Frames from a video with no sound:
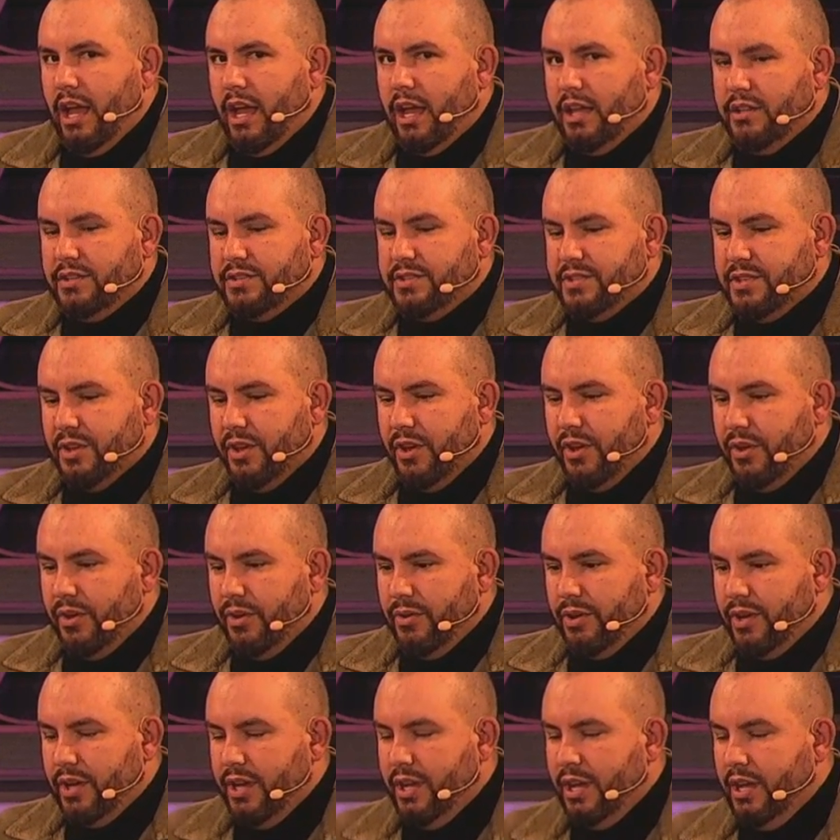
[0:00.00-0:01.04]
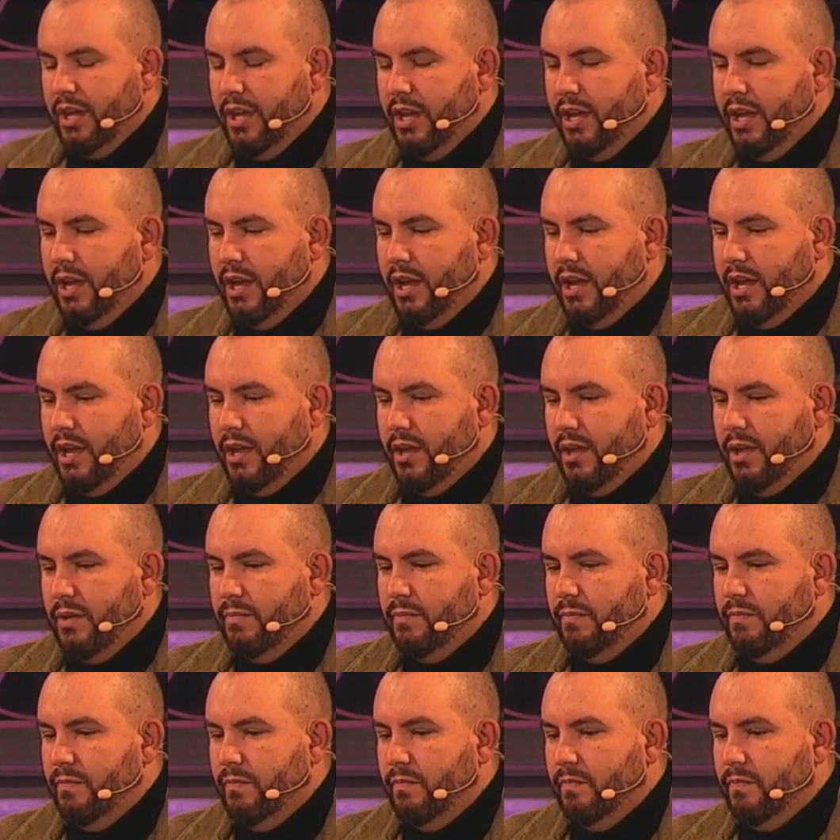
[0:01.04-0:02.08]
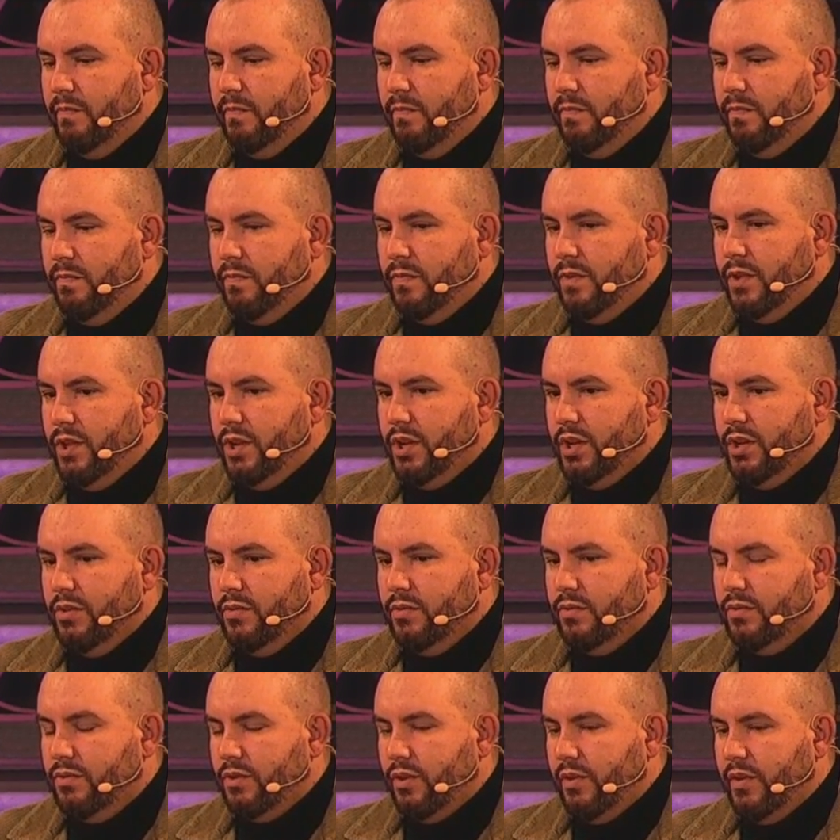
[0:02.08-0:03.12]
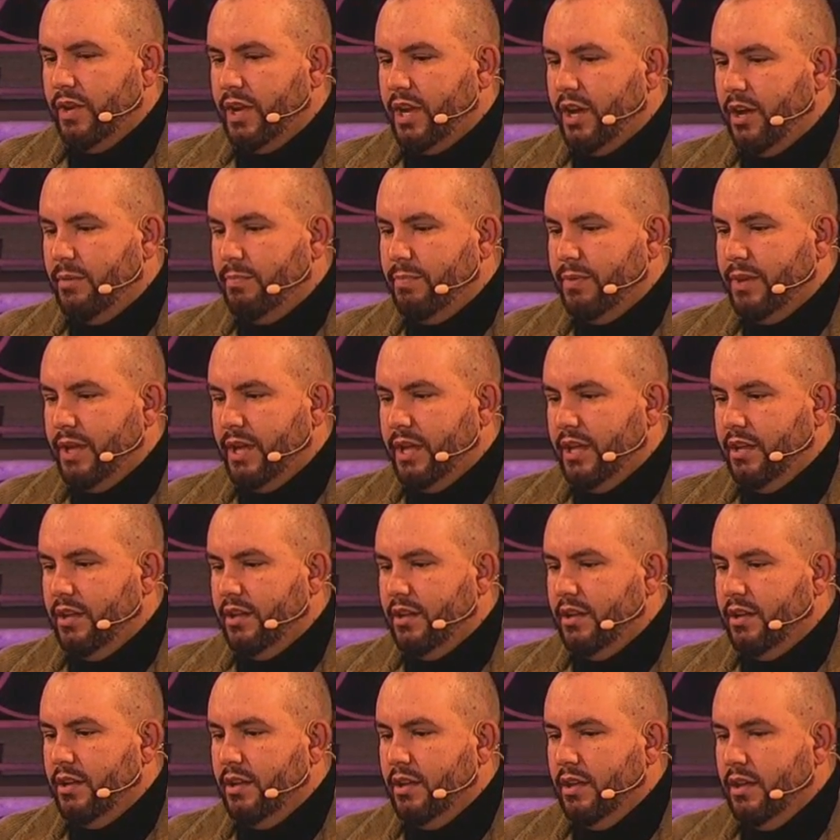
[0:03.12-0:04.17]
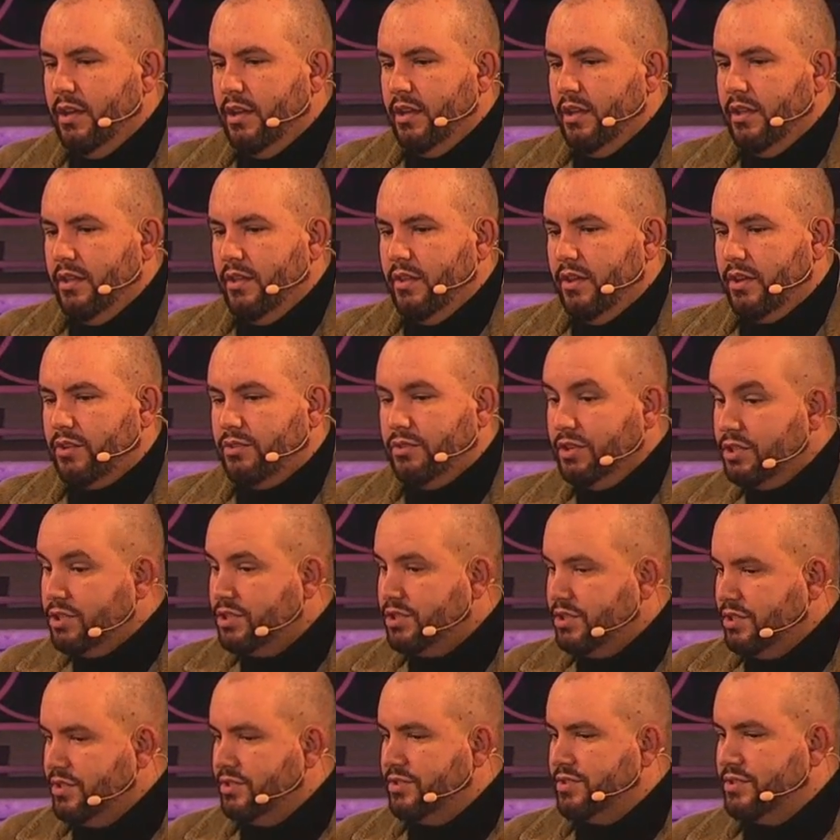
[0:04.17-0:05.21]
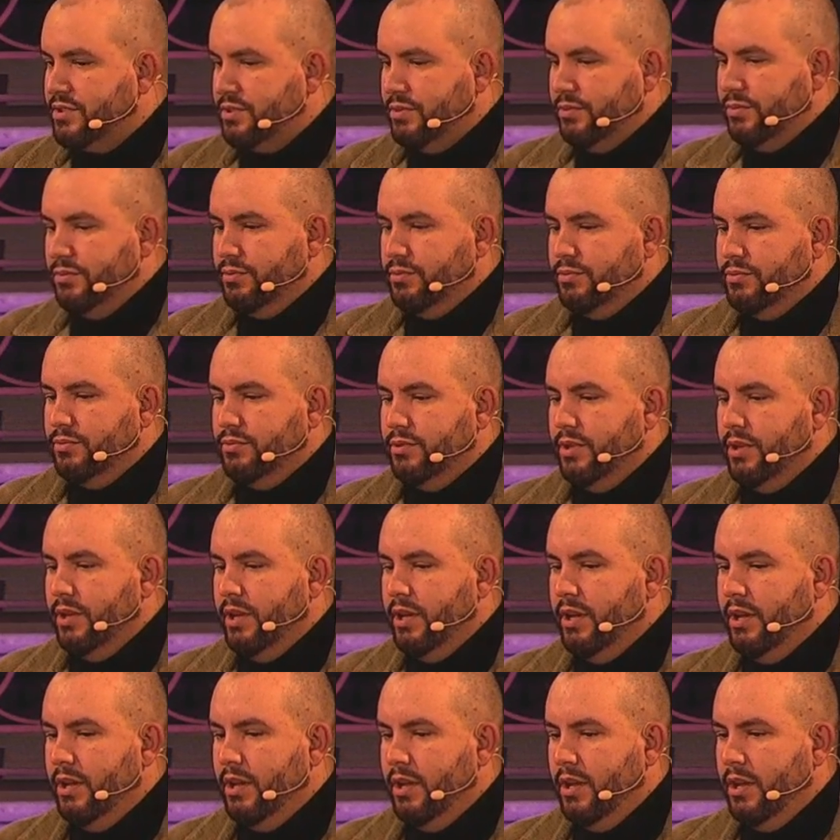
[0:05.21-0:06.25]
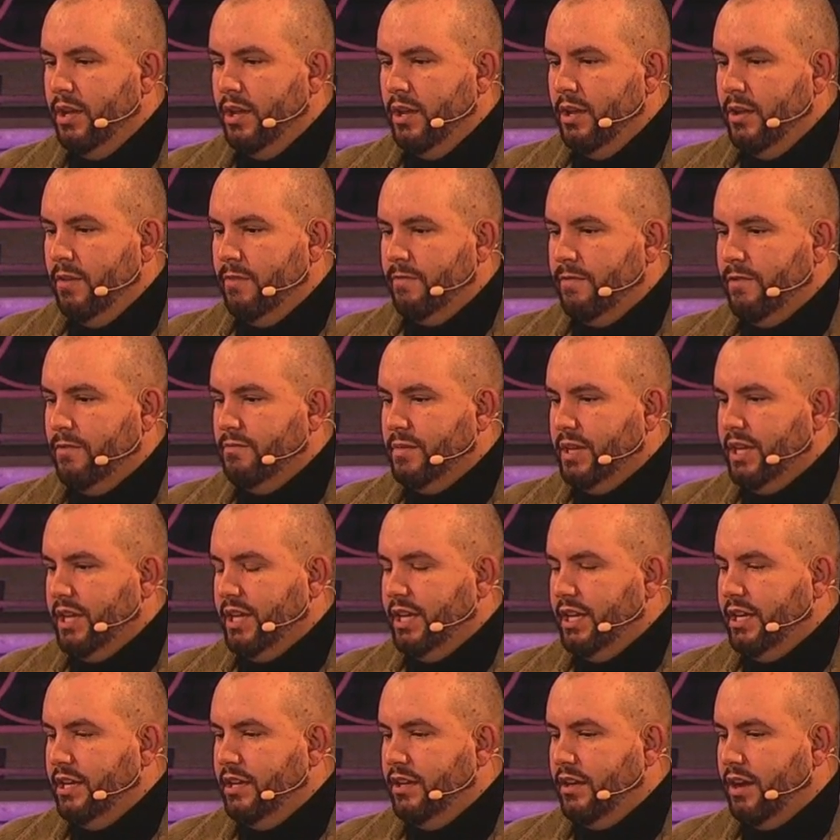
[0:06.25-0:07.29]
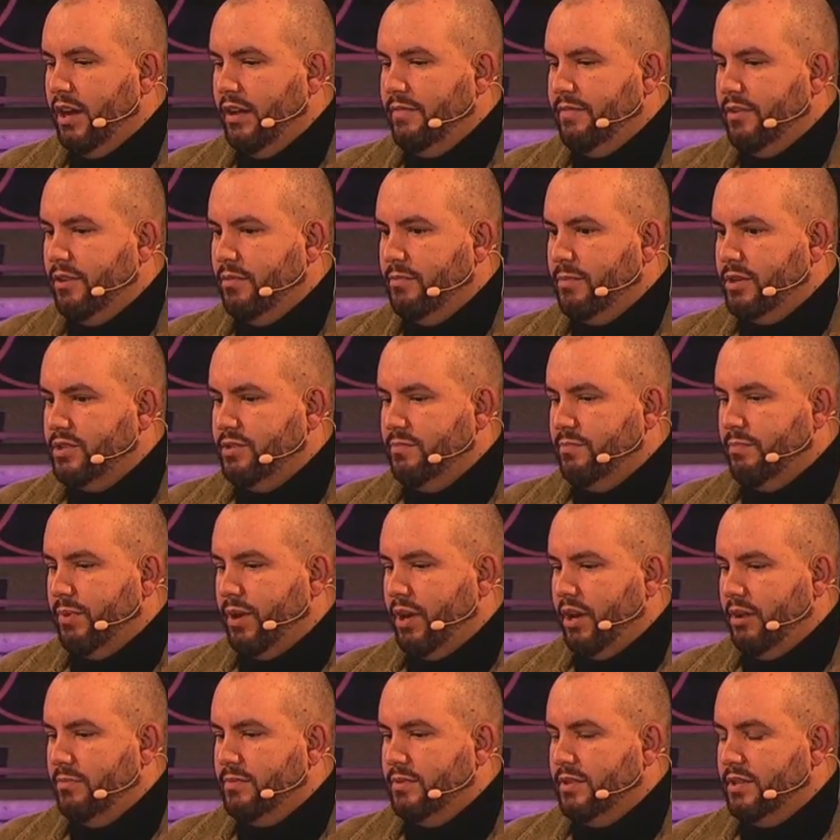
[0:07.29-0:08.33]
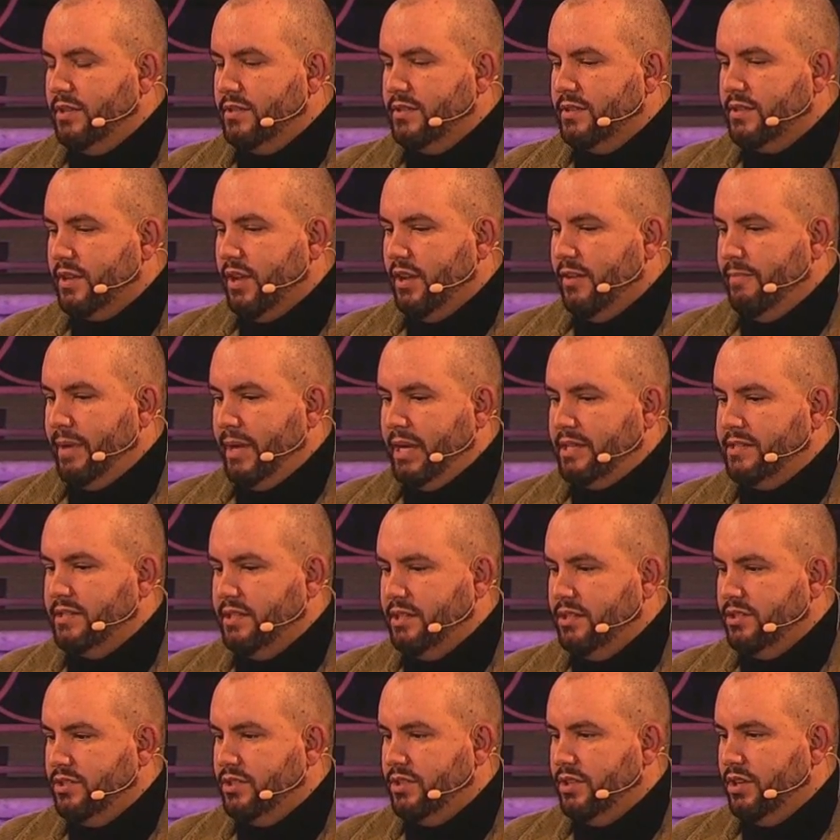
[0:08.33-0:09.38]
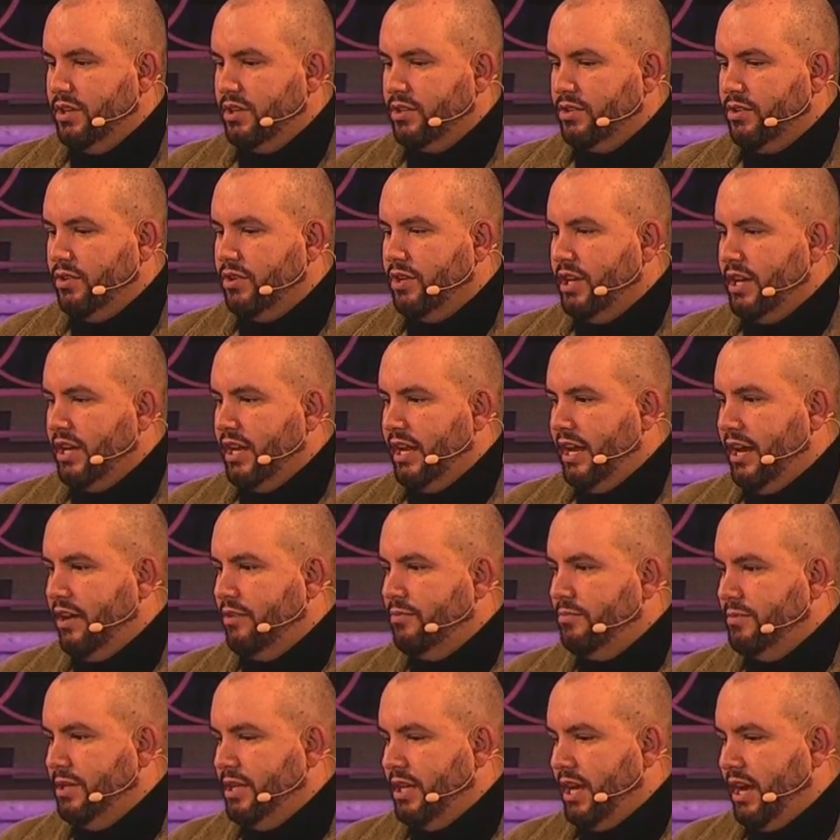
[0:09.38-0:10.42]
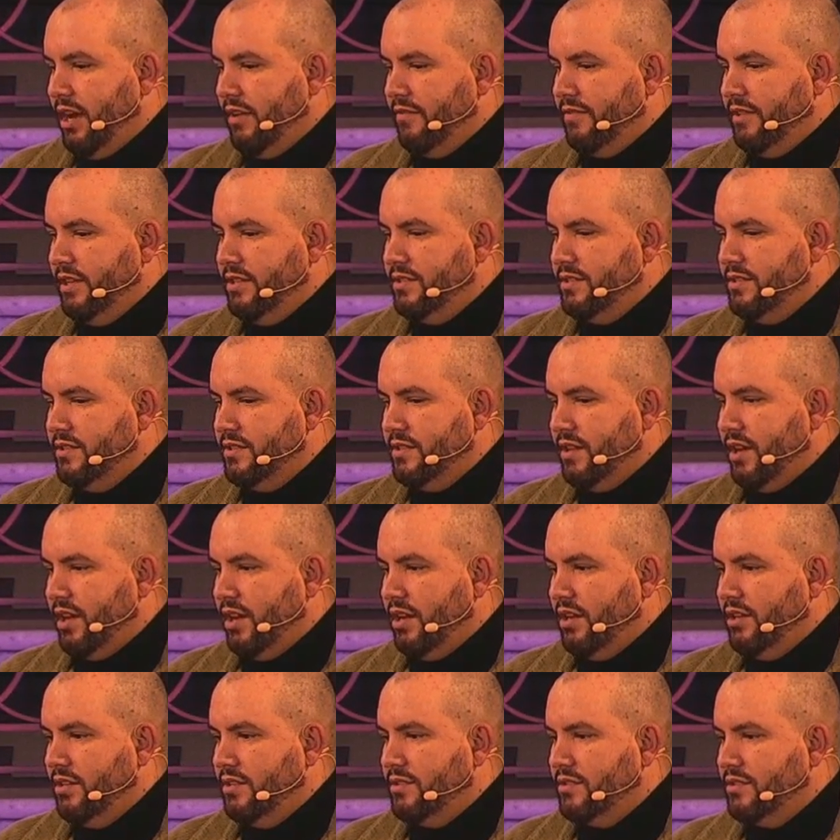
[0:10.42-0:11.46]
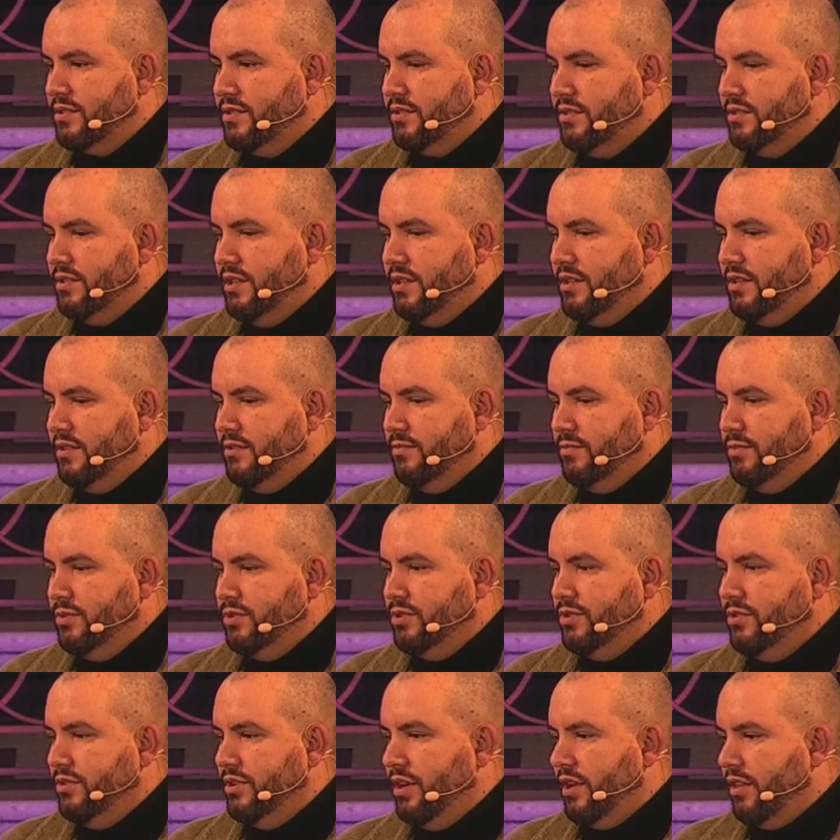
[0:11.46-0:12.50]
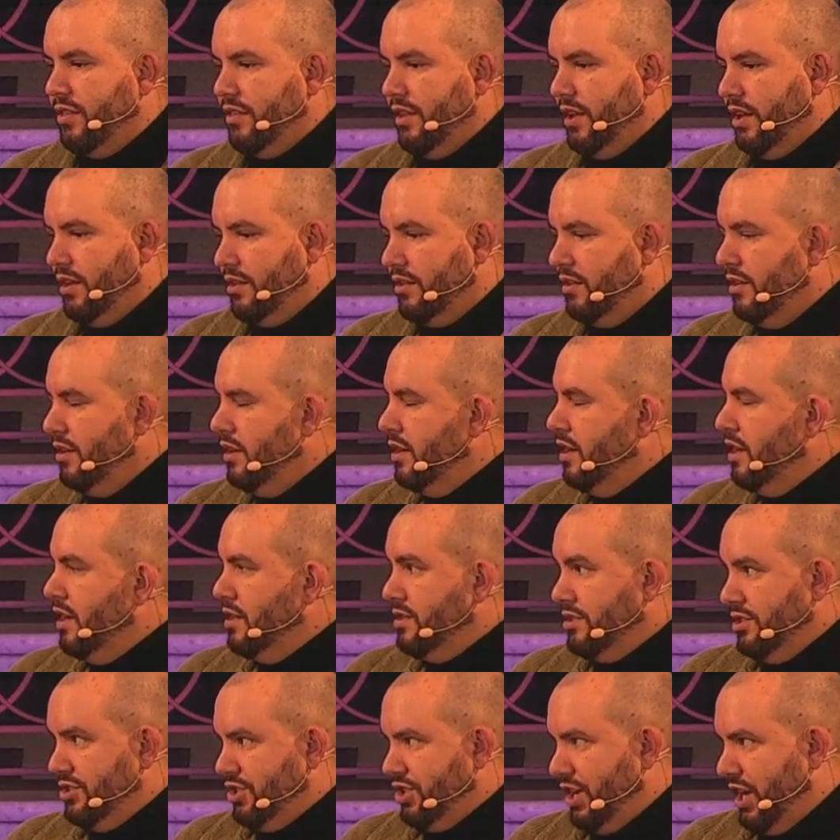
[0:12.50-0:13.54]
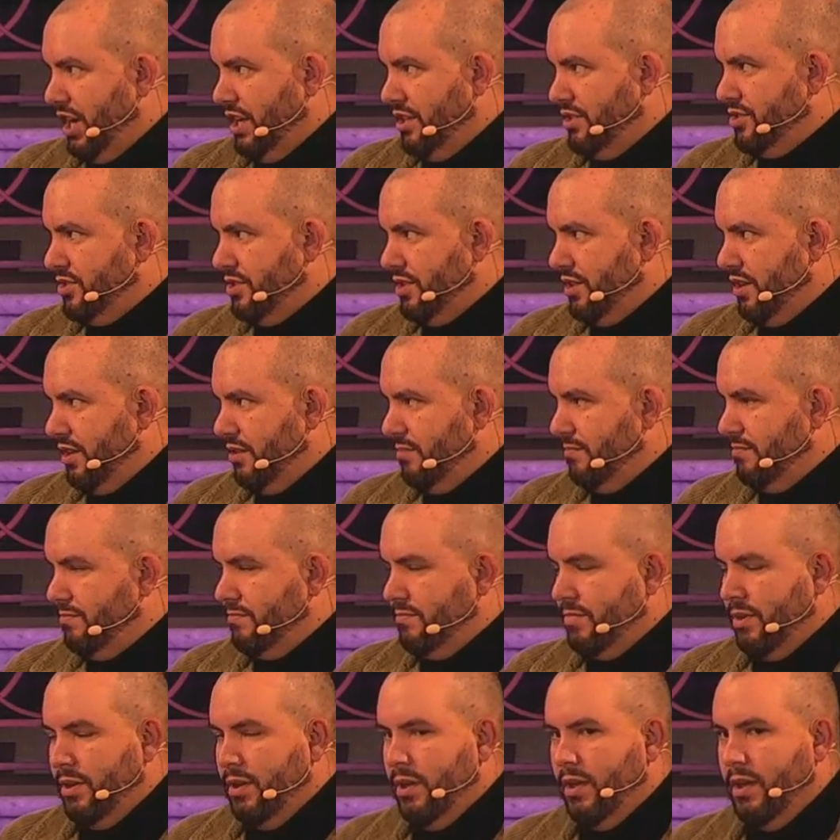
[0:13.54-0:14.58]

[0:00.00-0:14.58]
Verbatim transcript: And so, um, you know, growing up in a Christian school, for me, I very much imbibed this kind of message that God had allowed me to have these desires, did, would do nothing to change them,